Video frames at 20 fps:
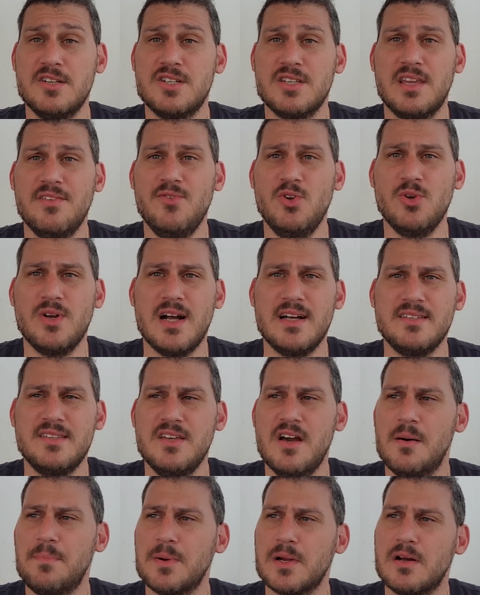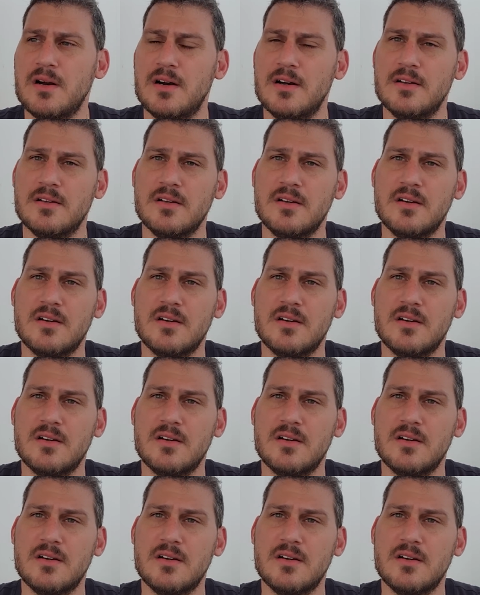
just giving you guys the uppercut